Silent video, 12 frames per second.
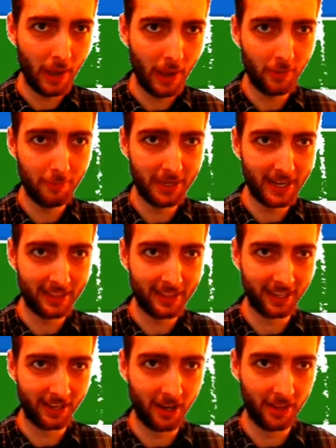would it be
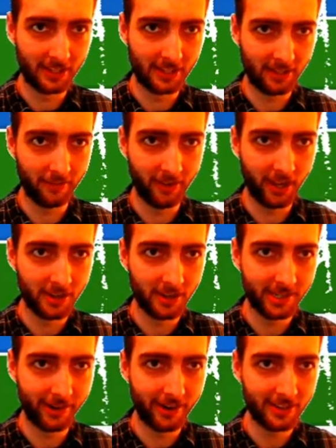nothing at all? That's kind of funny. Also,
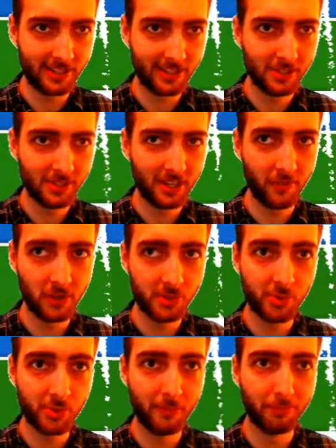I don't understand what's the difference
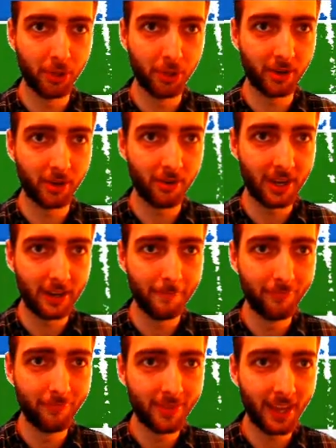between blue and green.
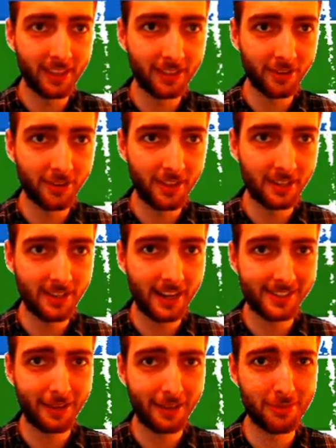I think they're the exact
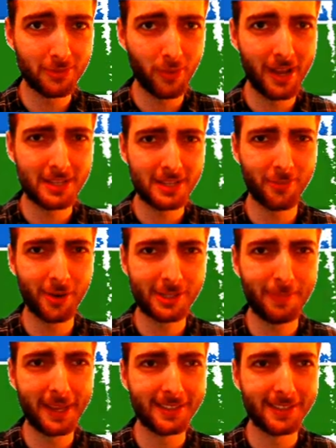same, just one has more
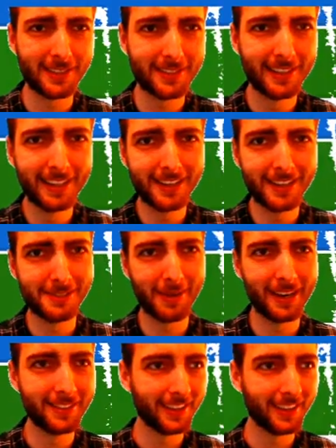spaces. That doesn't make
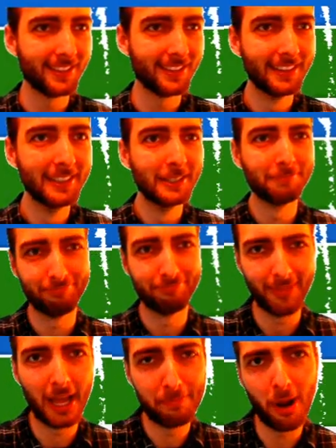any sense.
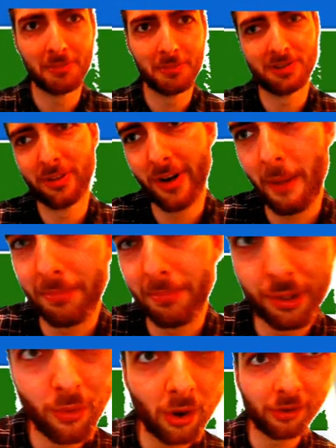I promise you they're not
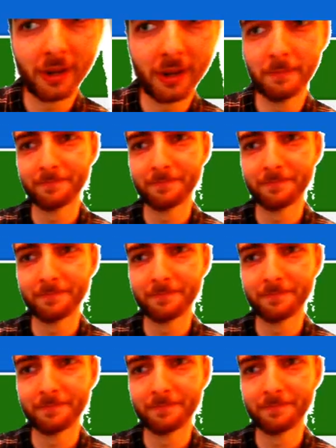blue or green.